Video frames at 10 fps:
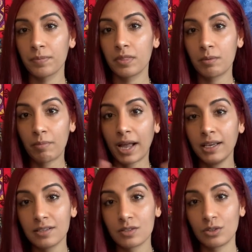The
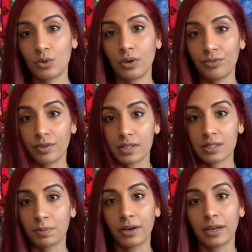mind is the door for the
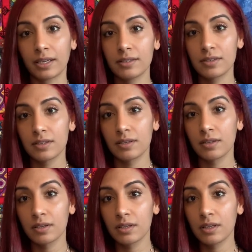spirit.
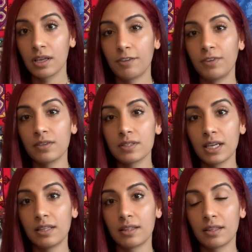It feels
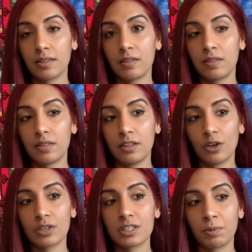like
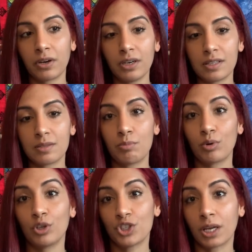your spirit is
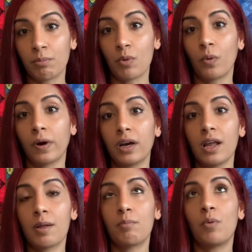emerging more,
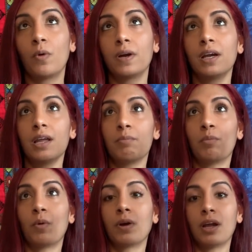
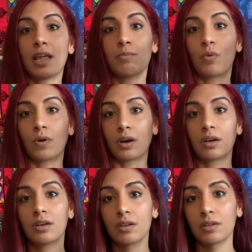and
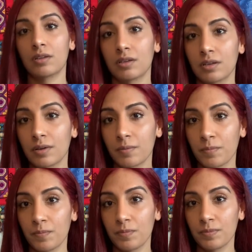more.
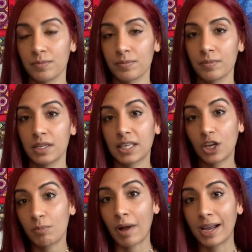It's like
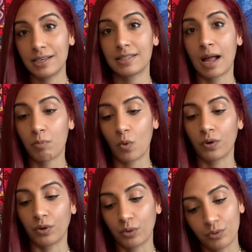your mind is that
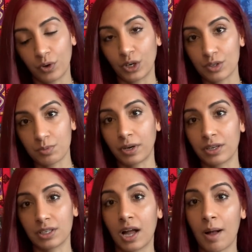portal for your spirit
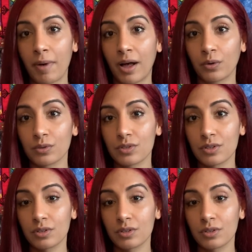to come out.